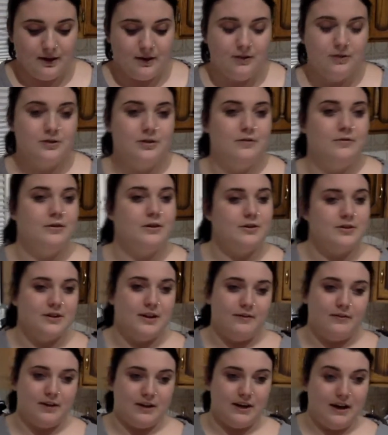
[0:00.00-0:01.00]
So first
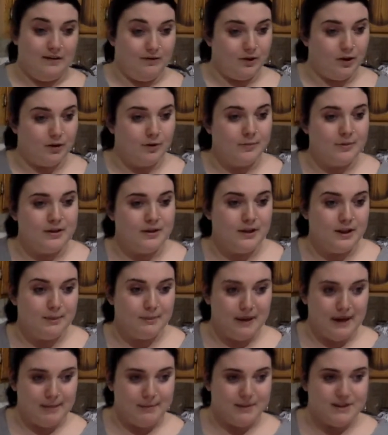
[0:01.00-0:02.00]
off, you're going to have lower monthly
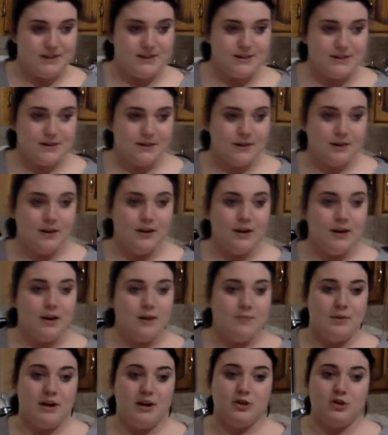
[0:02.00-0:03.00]
payments
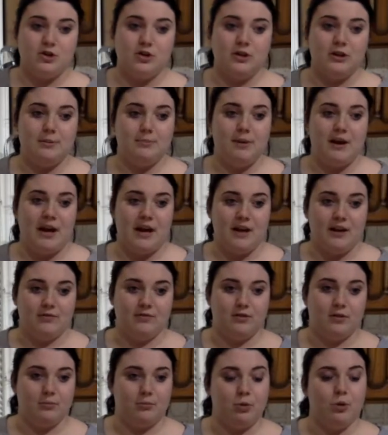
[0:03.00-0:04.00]
because you're only paying
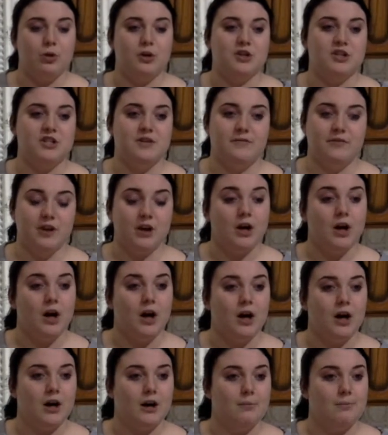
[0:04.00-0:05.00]
for a portion of the
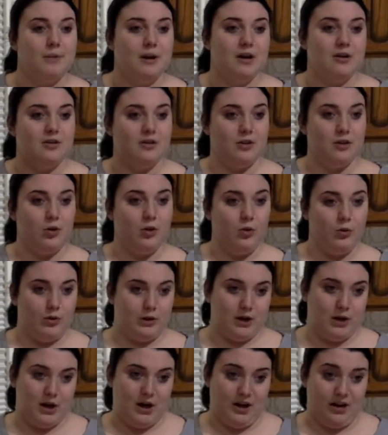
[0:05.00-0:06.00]
car compared to the whole
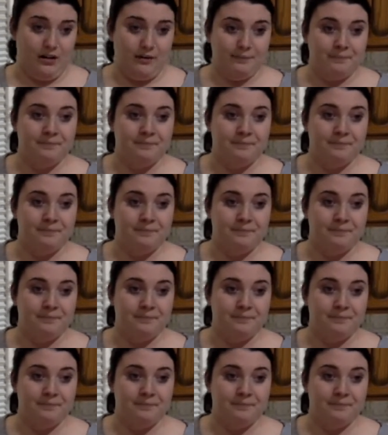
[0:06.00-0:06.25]
car.